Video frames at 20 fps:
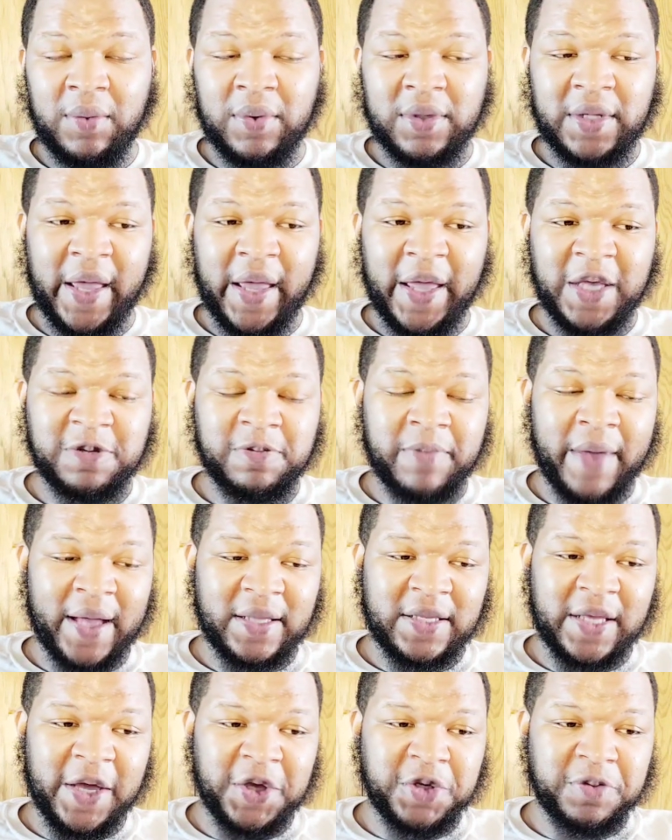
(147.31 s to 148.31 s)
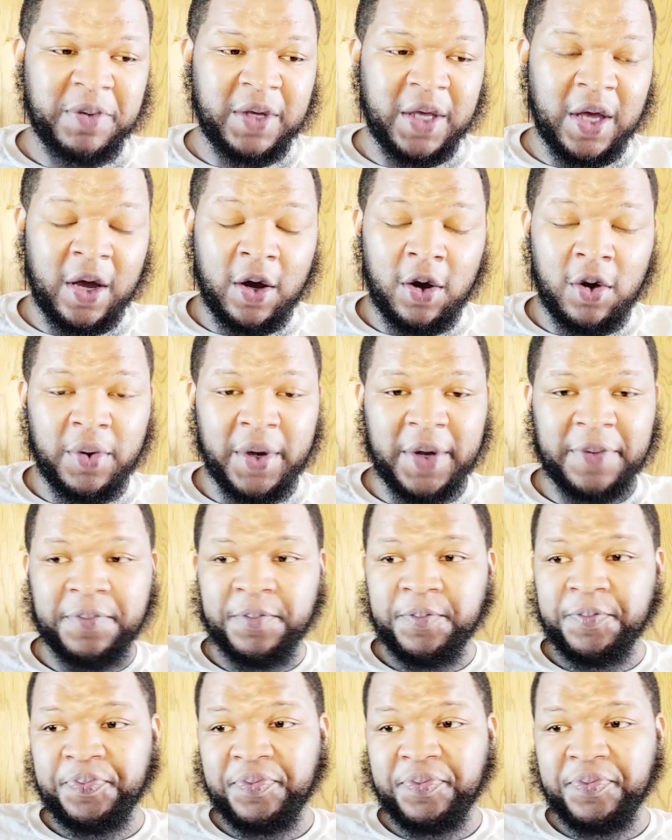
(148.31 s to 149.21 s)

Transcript: He went to H back to HBO, and